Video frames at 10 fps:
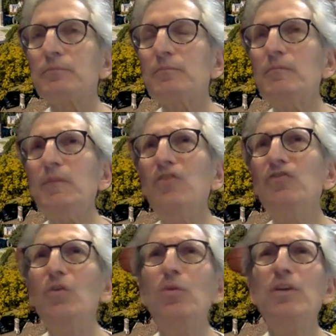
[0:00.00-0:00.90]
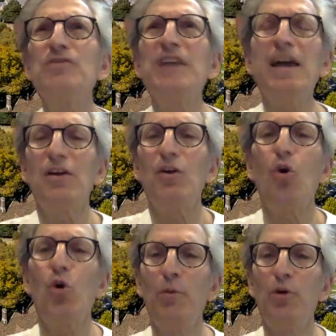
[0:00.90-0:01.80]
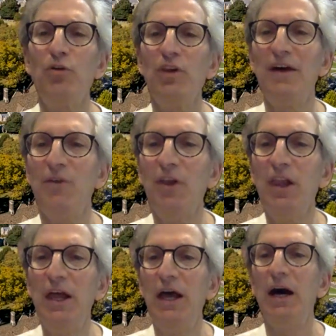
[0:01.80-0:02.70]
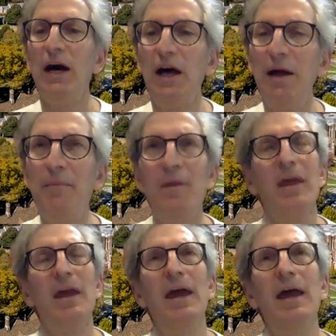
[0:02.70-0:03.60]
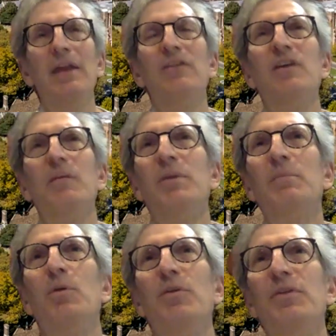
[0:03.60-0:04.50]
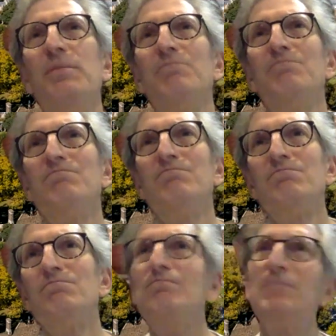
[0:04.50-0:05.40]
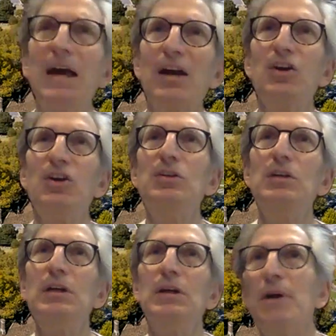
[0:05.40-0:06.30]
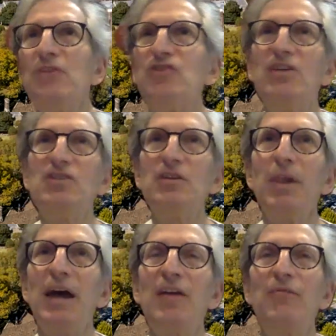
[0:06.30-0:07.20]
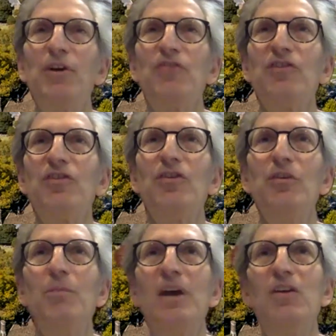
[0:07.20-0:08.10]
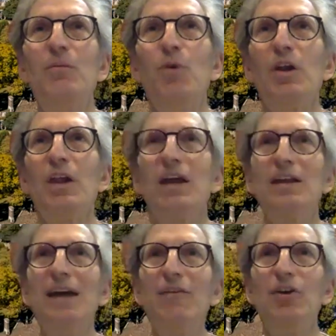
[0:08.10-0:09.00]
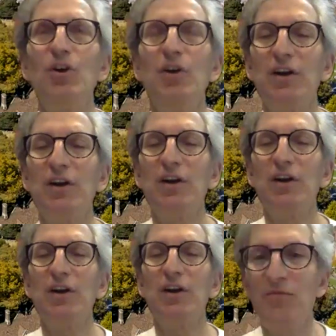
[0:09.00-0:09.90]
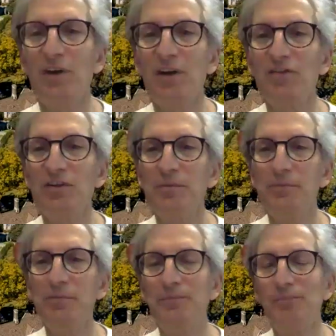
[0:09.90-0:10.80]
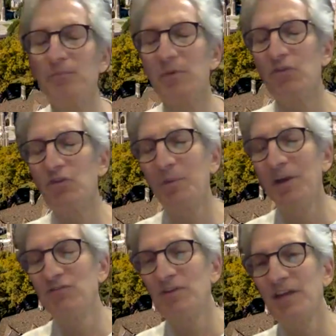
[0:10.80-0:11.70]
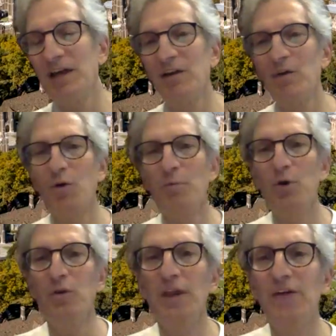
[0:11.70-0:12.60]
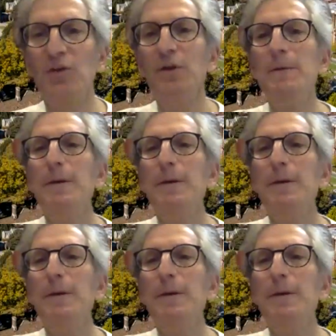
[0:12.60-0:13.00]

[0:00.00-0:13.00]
So there's that on a hormonal level. And some people, that could, by changing bladder function, could make you more likely to have a urinary tract infection. So I'm answering that on a hormonal level.